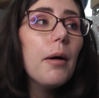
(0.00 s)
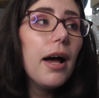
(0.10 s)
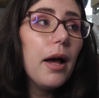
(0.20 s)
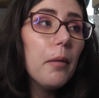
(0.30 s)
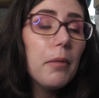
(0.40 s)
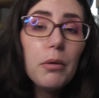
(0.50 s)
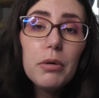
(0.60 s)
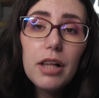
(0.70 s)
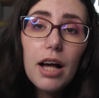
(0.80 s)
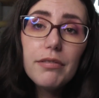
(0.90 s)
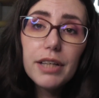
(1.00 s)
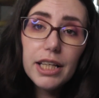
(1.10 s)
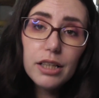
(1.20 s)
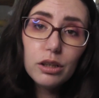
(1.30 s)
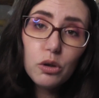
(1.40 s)
I will have
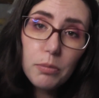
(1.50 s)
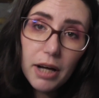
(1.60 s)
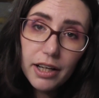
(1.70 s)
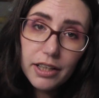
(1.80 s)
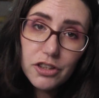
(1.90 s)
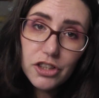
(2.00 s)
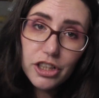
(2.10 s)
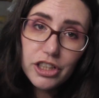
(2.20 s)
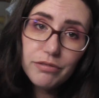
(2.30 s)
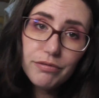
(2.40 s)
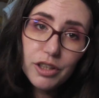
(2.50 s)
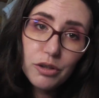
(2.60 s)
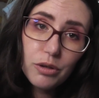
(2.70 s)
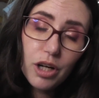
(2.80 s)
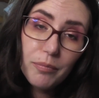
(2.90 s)
a low buy introduction
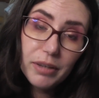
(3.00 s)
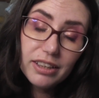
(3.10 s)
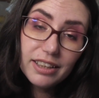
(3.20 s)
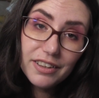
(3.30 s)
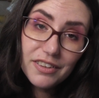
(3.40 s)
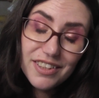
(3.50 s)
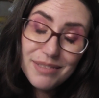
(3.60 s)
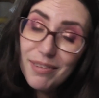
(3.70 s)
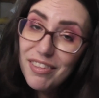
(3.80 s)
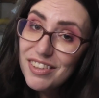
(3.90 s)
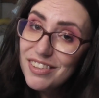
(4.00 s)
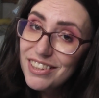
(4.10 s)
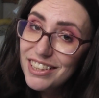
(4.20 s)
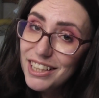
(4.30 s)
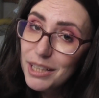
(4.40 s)
video coming later this month, so you
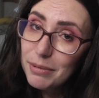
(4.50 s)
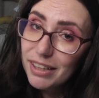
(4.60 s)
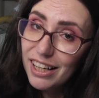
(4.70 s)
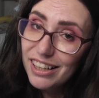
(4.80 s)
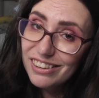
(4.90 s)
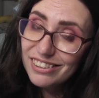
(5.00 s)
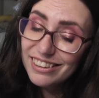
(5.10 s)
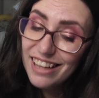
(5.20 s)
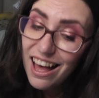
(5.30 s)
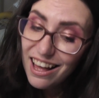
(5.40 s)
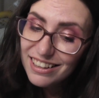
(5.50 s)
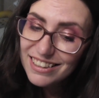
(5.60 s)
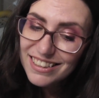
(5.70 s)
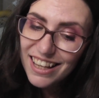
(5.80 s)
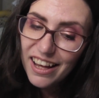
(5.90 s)
can keep an eye on that.